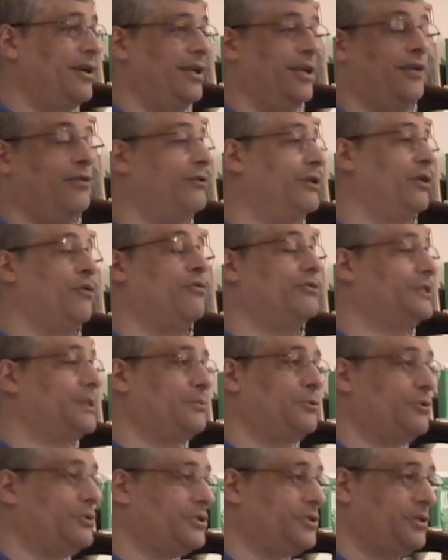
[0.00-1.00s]
it only goes
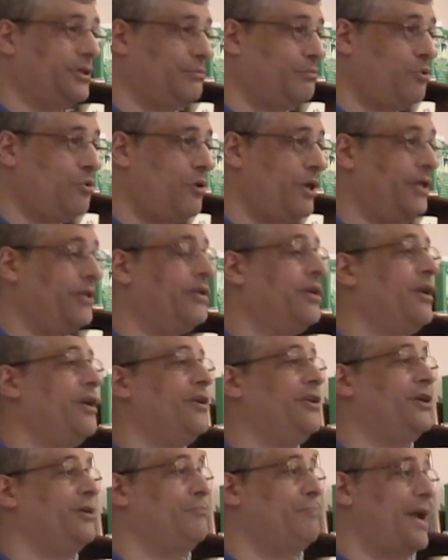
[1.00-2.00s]
up to a certain point.
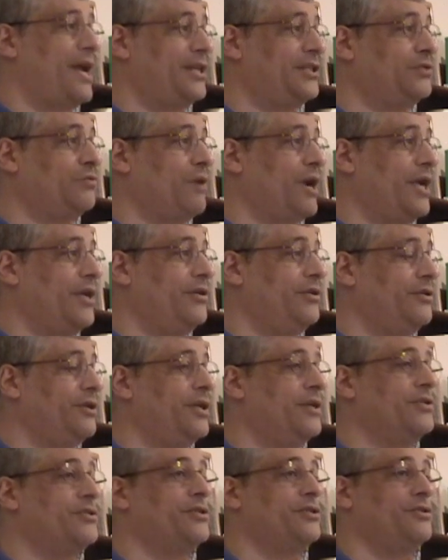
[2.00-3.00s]
Your best way
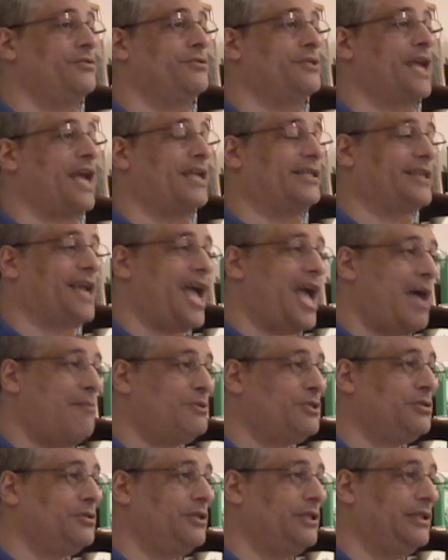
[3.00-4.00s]
is to use as
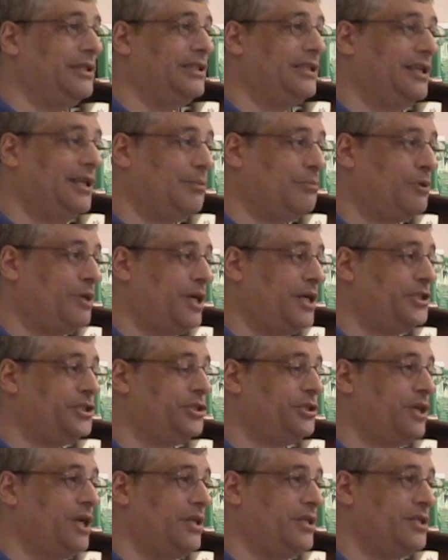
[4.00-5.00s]
absolutely little
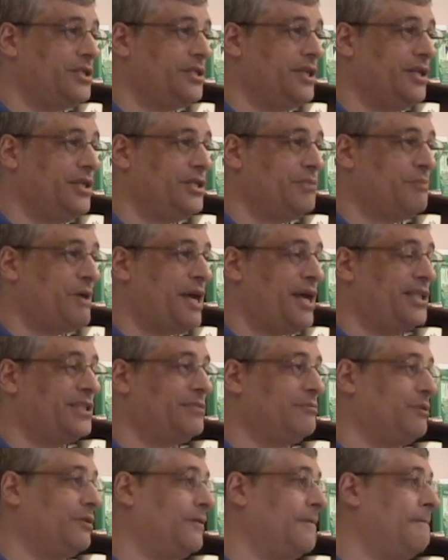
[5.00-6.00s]
pressure on the skin as
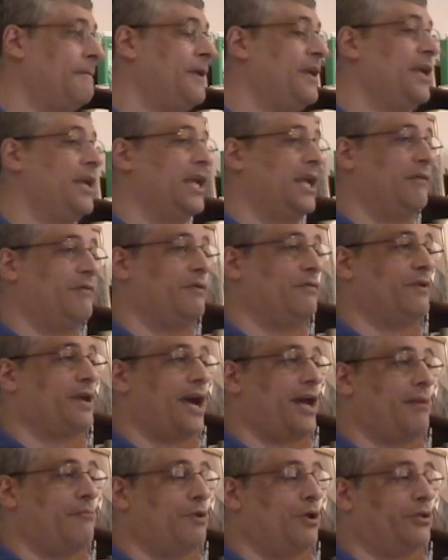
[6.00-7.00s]
possible. If you've
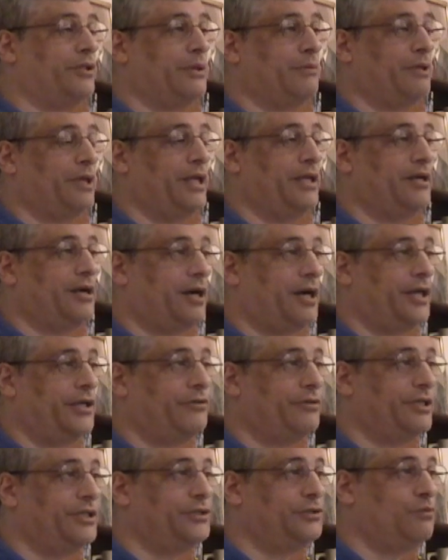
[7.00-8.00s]
got a multi-blade
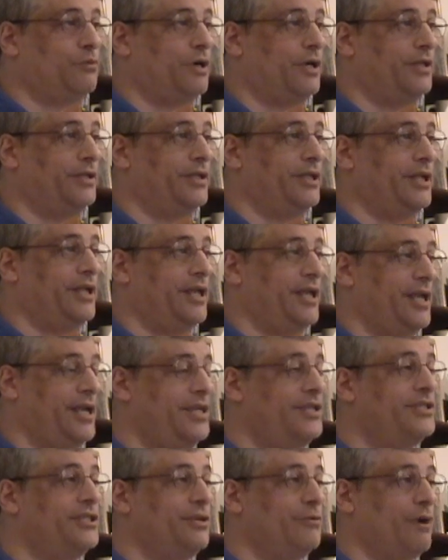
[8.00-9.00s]
cartridge, one
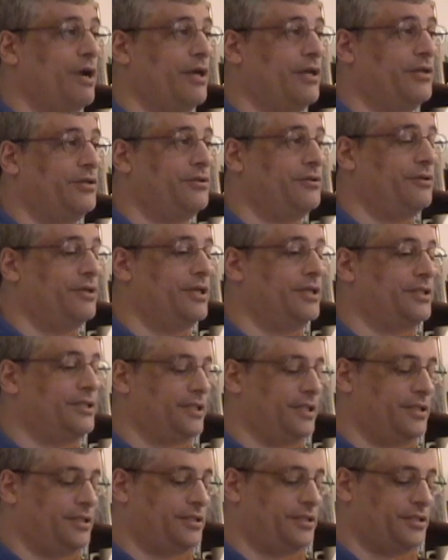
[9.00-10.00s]
easy way to do
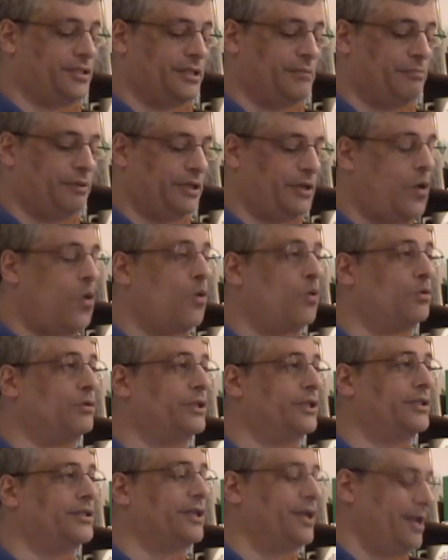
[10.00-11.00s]
this is to simply
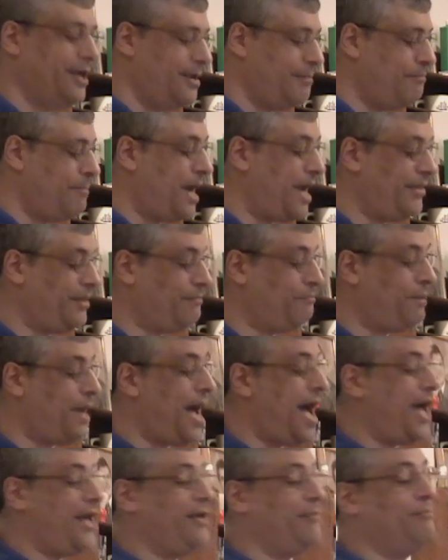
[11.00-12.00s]
hold it by the
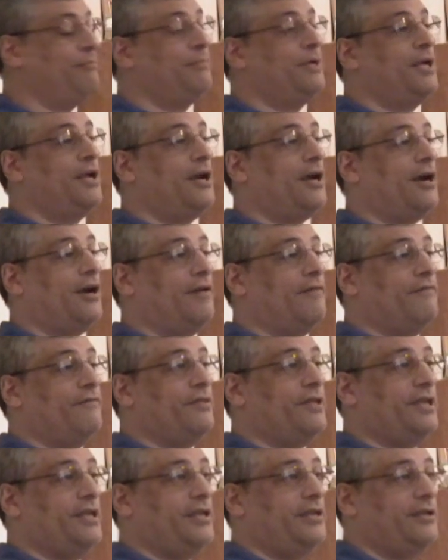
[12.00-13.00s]
bottom of
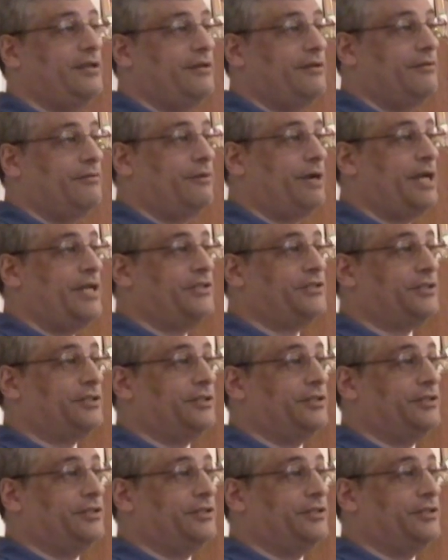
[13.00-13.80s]
the razor.